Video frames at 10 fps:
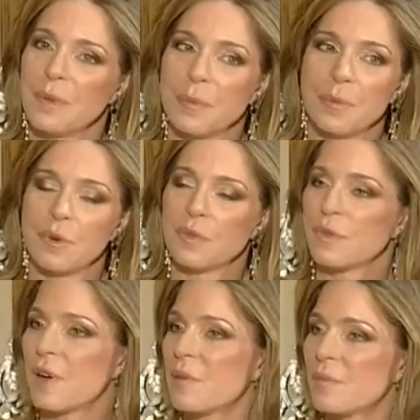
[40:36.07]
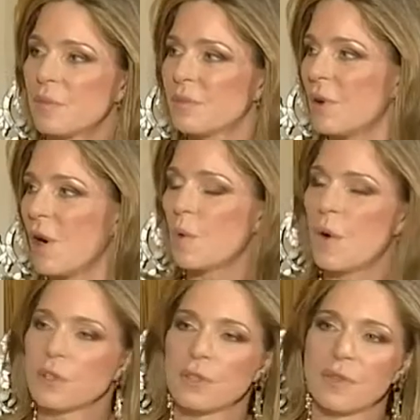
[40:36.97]
people from all
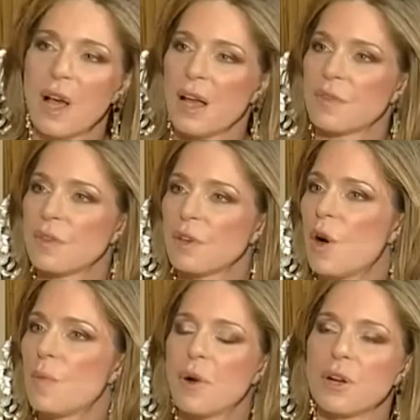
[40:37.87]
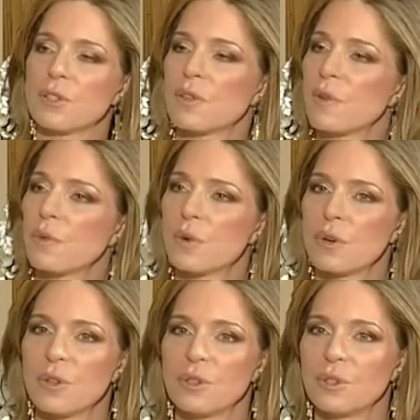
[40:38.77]
walks of life in all parts of the
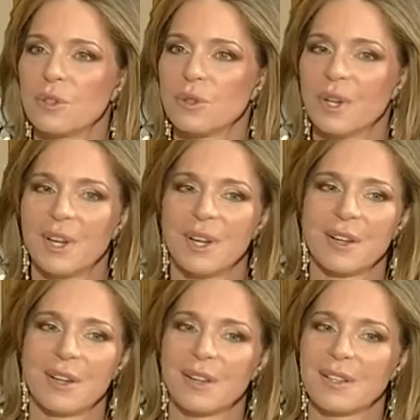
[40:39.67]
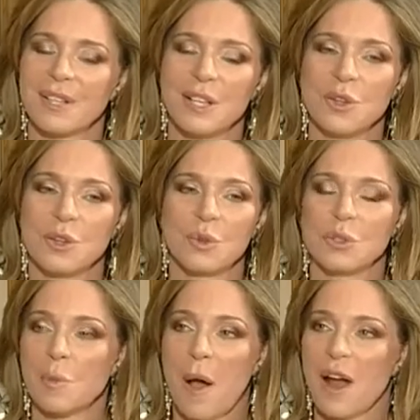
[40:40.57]
world who continue to
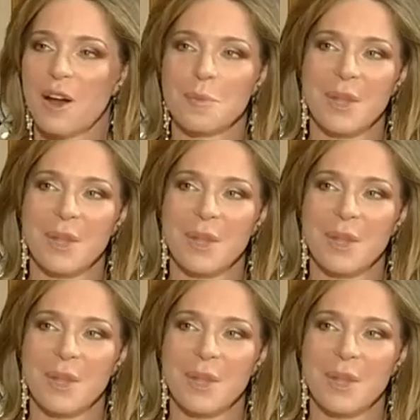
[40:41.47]
inspire